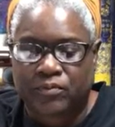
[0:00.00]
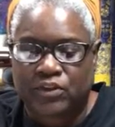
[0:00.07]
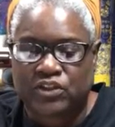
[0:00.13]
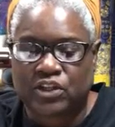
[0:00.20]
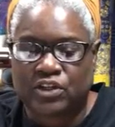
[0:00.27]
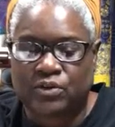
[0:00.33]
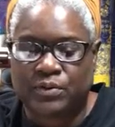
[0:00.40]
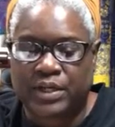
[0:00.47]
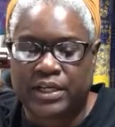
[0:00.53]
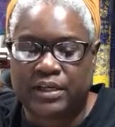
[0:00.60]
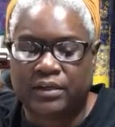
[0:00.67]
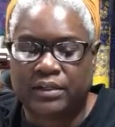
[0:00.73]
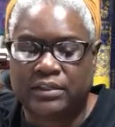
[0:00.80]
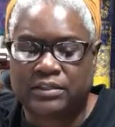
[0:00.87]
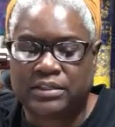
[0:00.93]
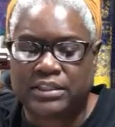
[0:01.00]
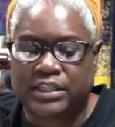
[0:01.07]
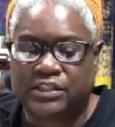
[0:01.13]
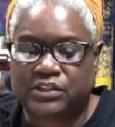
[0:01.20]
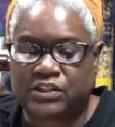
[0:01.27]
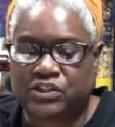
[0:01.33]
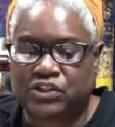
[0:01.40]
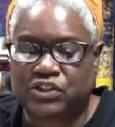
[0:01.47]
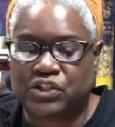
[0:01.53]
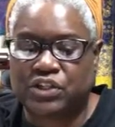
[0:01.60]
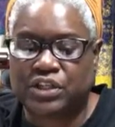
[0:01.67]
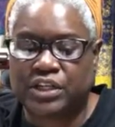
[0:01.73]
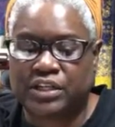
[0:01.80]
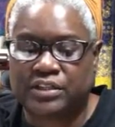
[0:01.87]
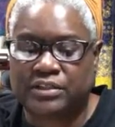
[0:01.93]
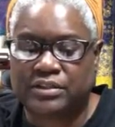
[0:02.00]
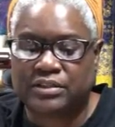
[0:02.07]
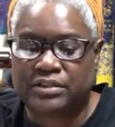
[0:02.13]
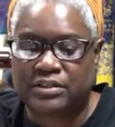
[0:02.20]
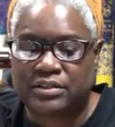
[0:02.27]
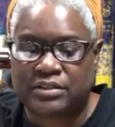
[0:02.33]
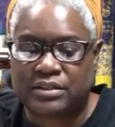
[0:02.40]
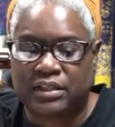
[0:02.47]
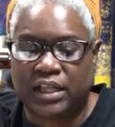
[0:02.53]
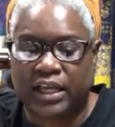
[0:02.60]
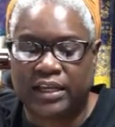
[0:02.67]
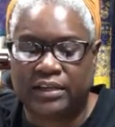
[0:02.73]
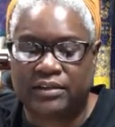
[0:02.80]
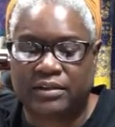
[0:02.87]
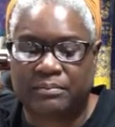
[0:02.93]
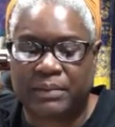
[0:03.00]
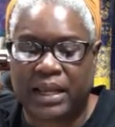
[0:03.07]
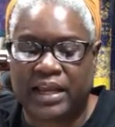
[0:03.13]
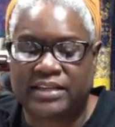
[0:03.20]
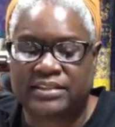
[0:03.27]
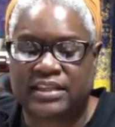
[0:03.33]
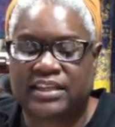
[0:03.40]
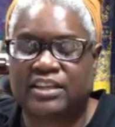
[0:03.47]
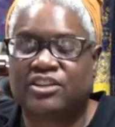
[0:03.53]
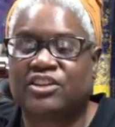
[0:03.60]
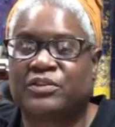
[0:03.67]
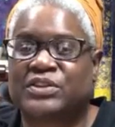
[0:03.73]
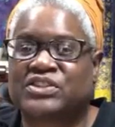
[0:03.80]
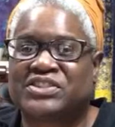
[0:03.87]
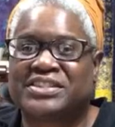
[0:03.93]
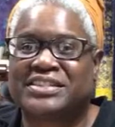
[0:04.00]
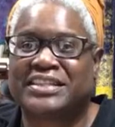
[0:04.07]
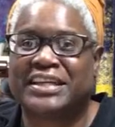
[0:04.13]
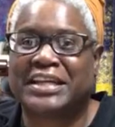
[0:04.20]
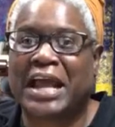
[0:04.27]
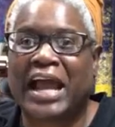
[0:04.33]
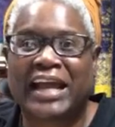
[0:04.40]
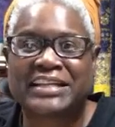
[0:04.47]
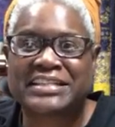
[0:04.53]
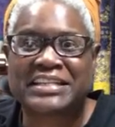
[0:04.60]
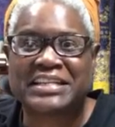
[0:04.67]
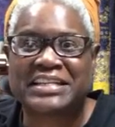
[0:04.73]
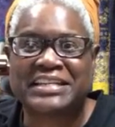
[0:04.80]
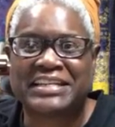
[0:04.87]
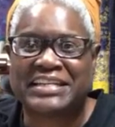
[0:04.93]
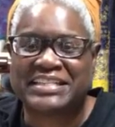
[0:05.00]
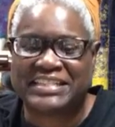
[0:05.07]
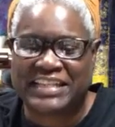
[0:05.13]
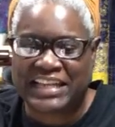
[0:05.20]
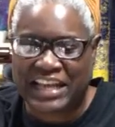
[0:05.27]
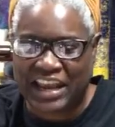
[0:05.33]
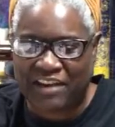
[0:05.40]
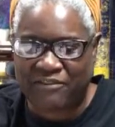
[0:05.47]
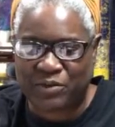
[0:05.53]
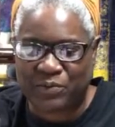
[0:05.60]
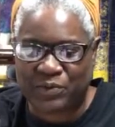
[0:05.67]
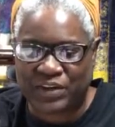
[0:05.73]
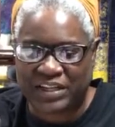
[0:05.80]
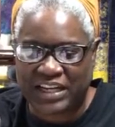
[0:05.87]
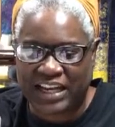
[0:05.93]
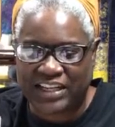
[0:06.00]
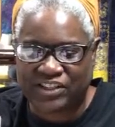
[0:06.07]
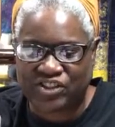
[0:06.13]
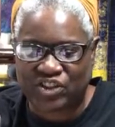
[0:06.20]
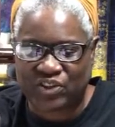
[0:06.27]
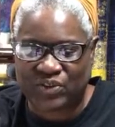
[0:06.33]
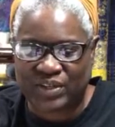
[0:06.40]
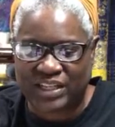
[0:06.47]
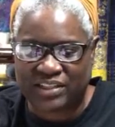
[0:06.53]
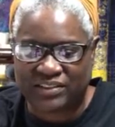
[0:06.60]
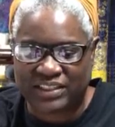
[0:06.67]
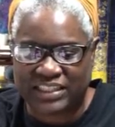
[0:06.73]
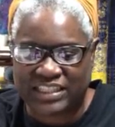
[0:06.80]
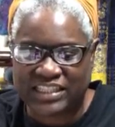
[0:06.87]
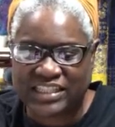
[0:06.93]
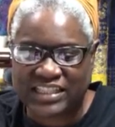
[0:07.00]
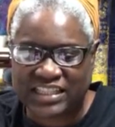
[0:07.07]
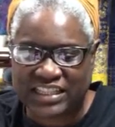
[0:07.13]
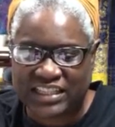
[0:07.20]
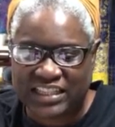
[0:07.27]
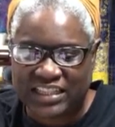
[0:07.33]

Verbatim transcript: Joan Elkins said that she didn't like the mask either, and she said hi T and everyone. Hi, Joan Elkins.